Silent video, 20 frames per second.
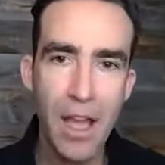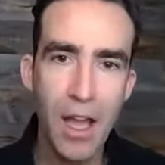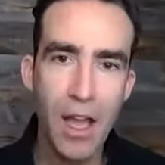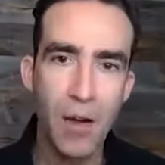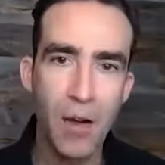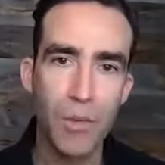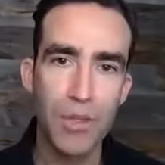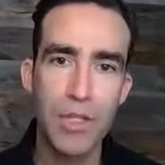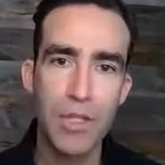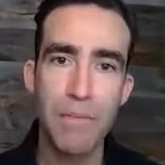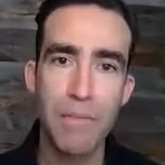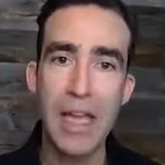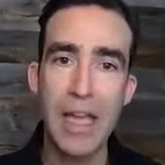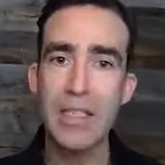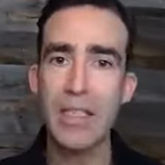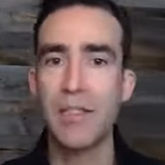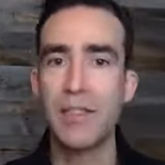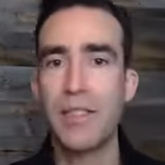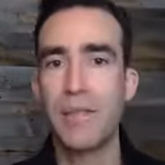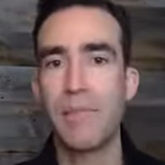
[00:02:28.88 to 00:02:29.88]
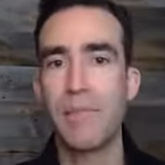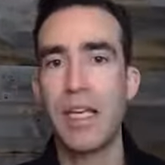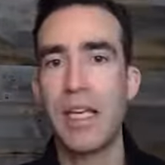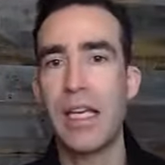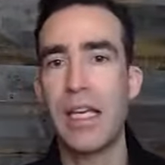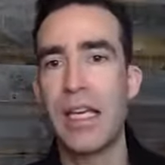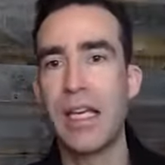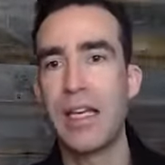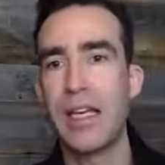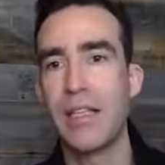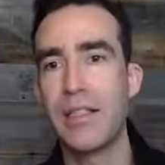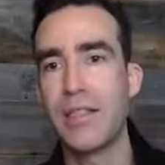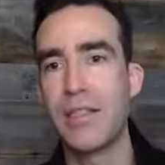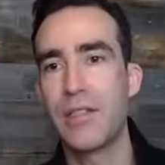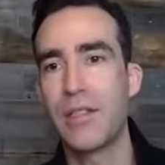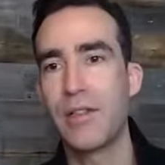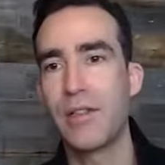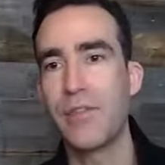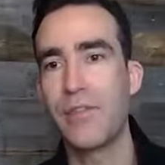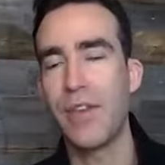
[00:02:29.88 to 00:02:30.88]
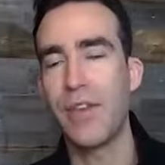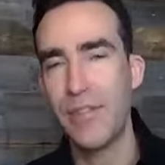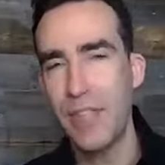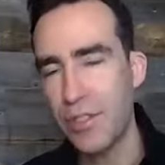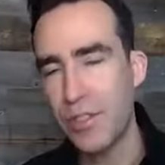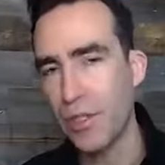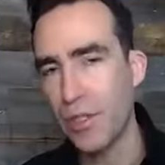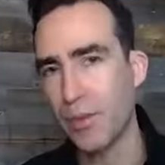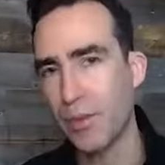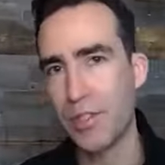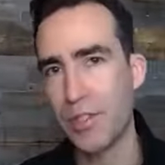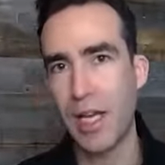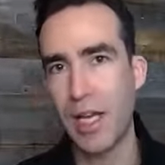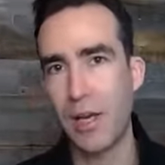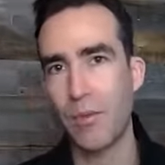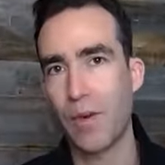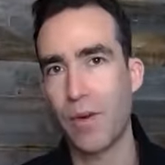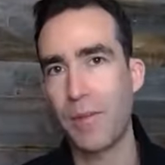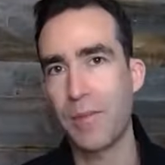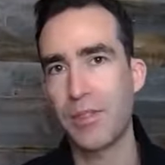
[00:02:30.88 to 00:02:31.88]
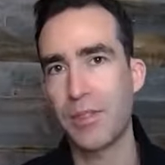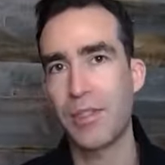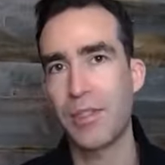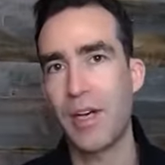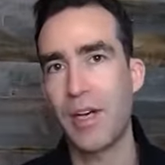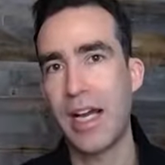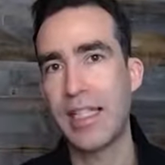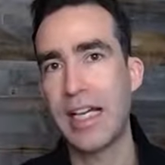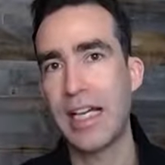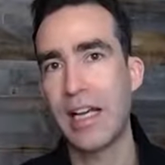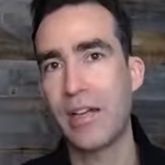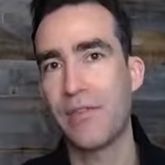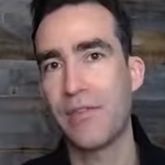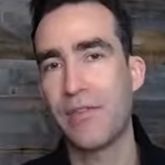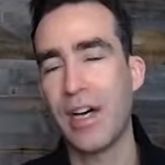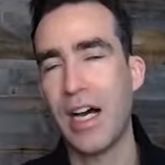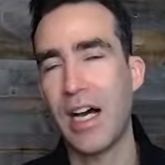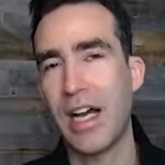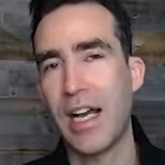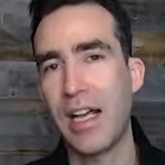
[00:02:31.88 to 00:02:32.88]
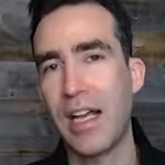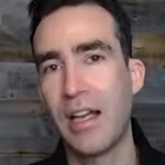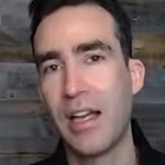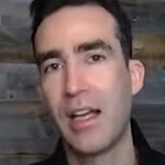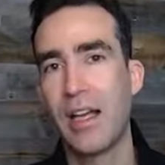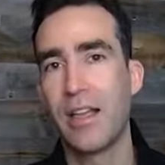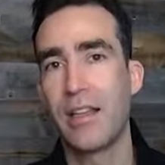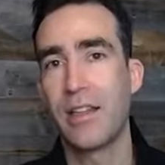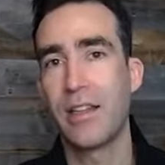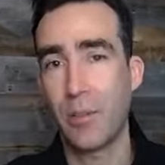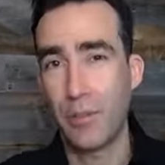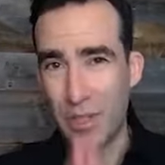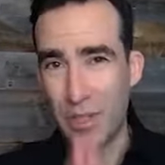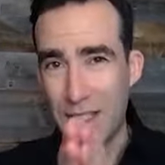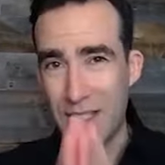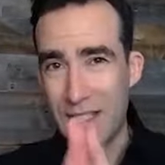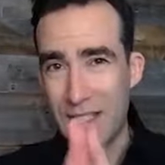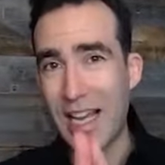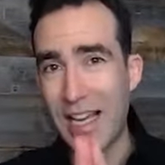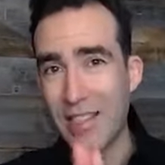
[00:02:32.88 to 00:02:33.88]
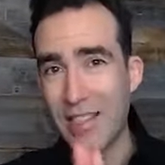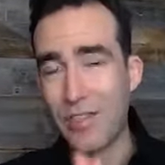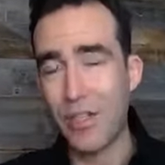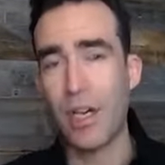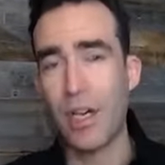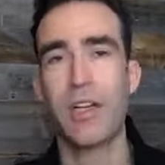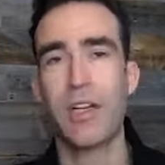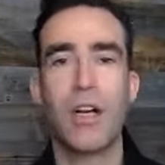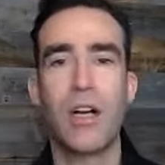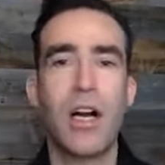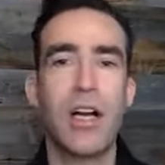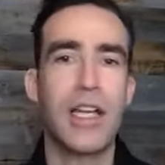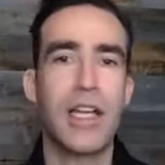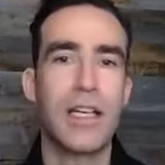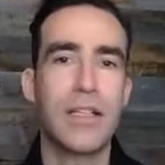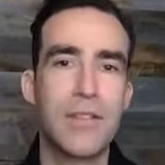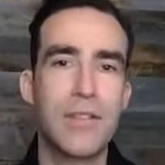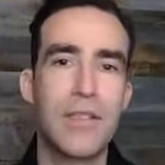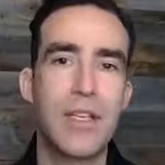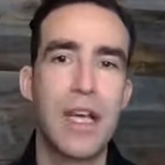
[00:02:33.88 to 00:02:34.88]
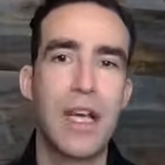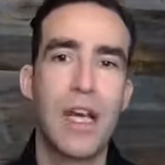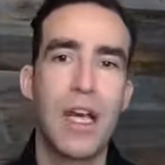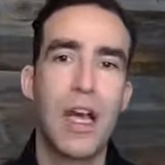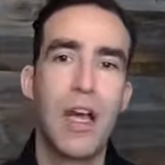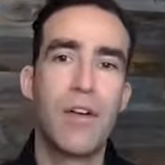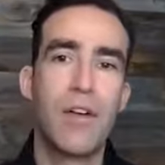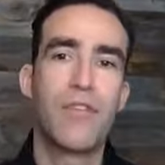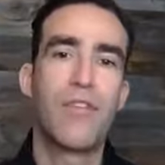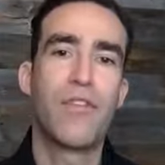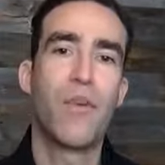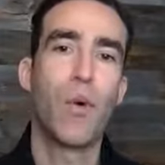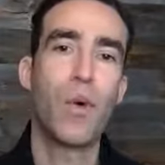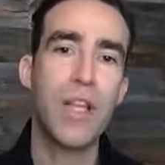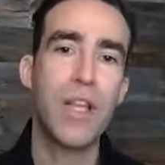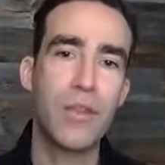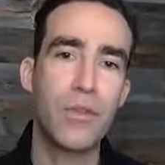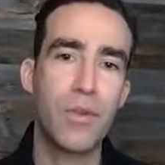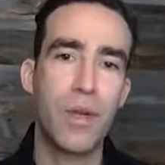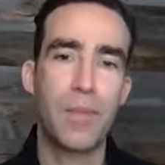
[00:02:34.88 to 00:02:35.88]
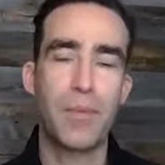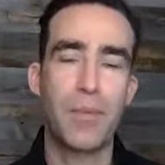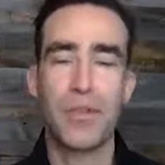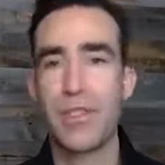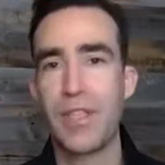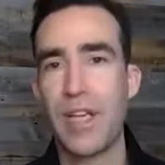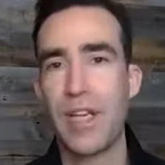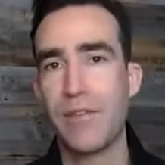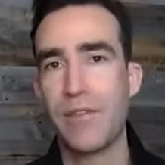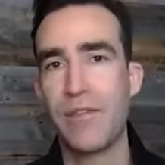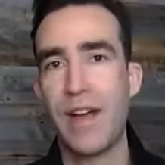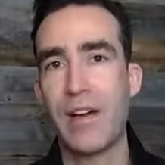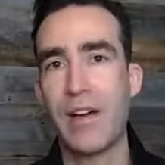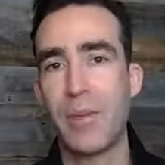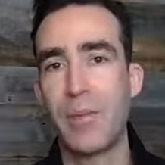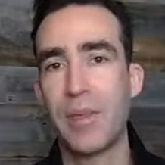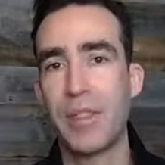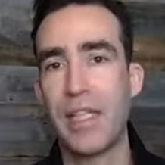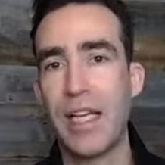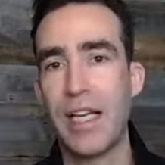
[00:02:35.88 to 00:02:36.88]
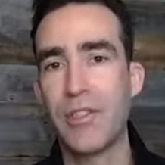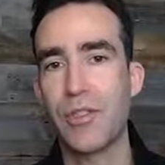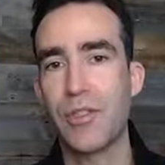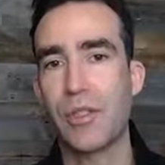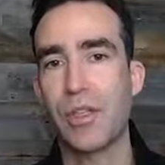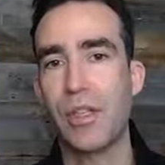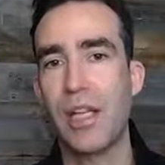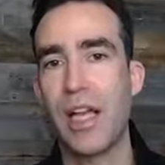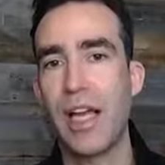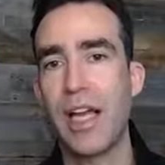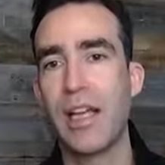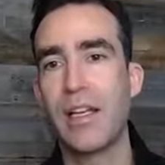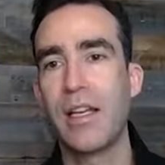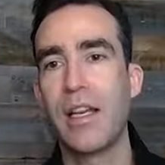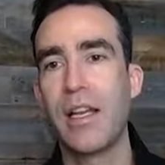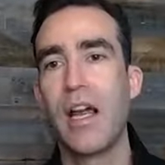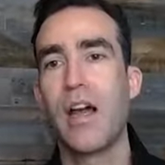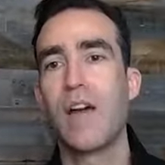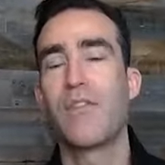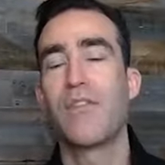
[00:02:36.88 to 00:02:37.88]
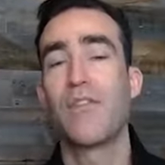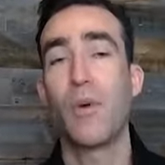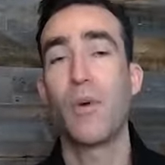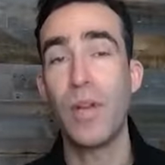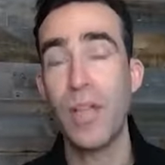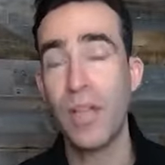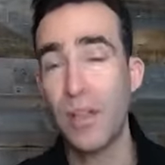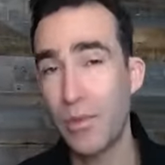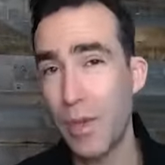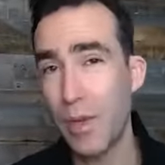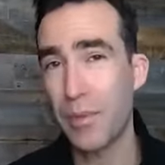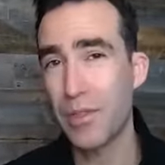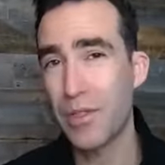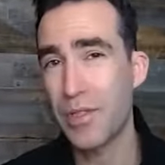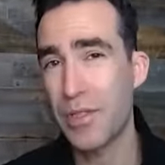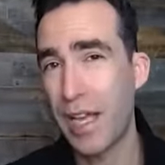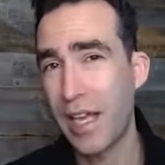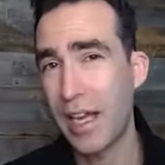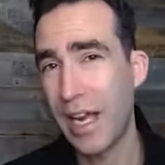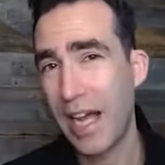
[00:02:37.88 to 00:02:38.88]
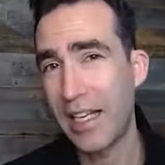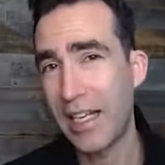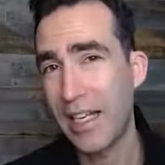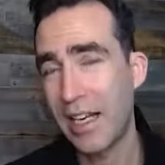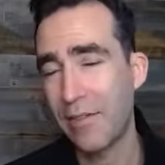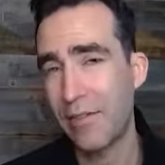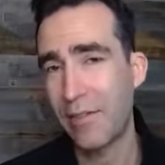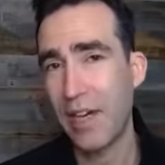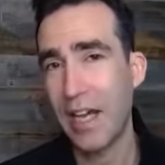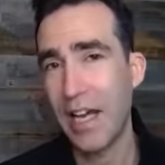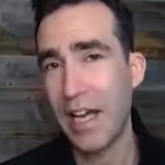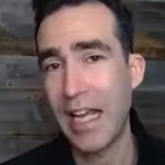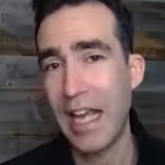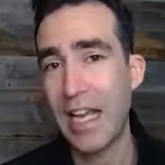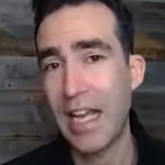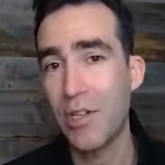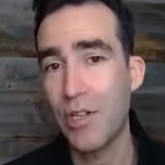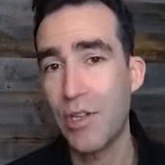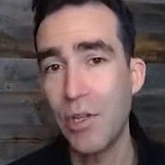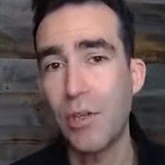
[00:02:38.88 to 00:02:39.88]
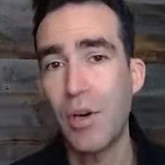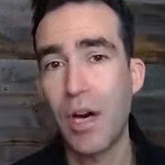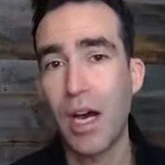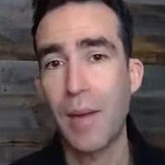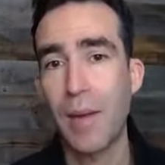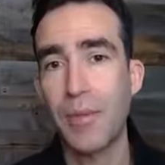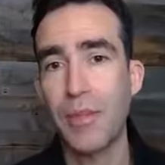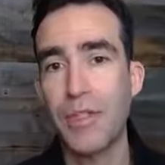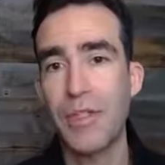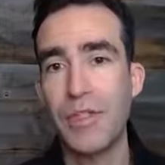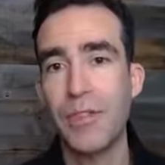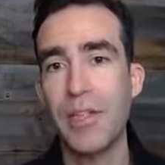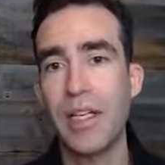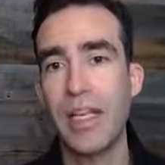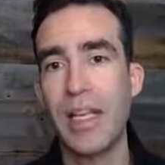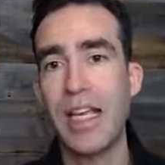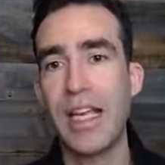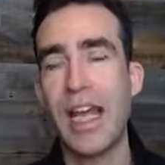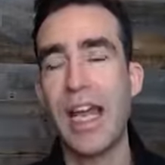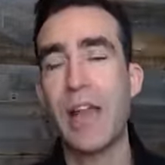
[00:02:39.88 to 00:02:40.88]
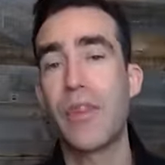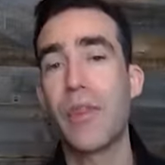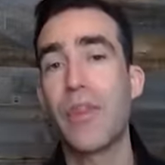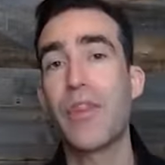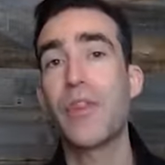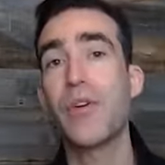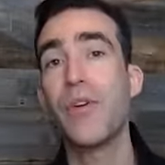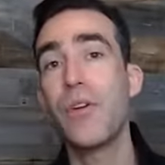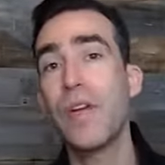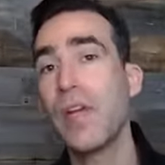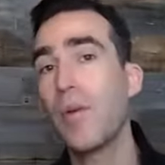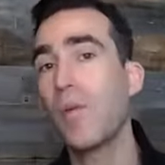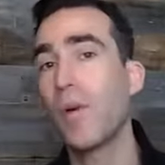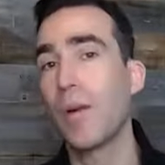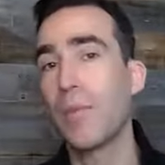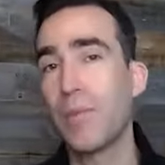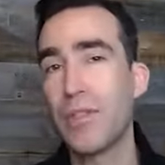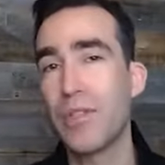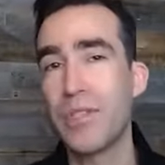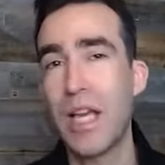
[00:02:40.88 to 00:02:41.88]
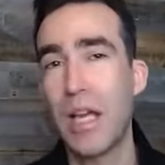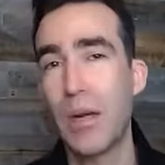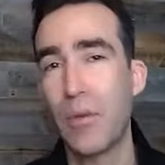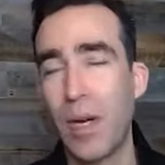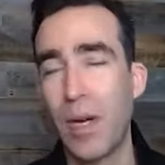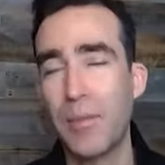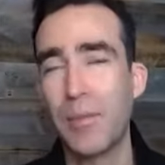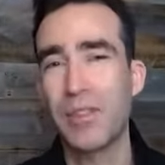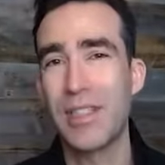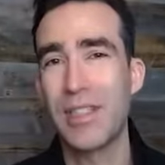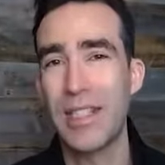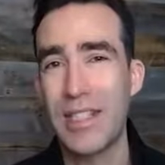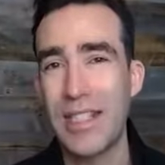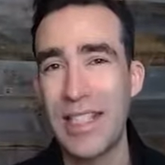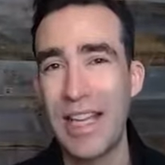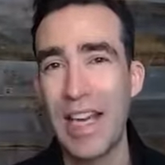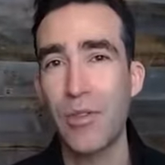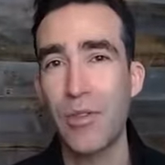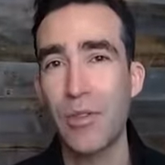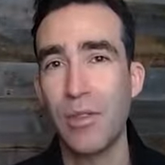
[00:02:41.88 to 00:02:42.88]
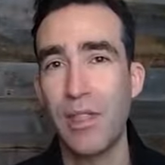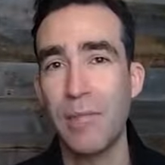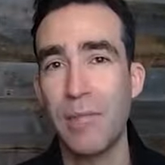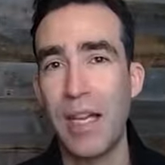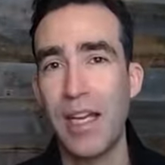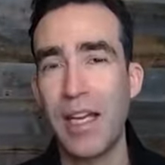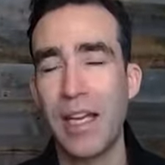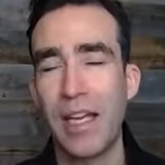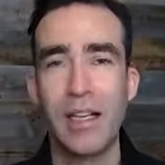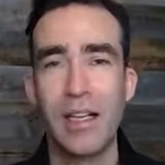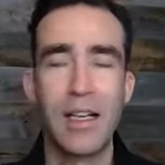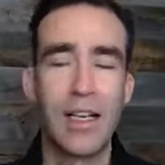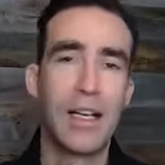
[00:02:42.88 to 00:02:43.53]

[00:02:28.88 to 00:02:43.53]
What was amazing to me is 52% were able to identify their precise target audience, 43% found a potential client, 43% identified a new opportunity, and 31% were able to schedule a meeting.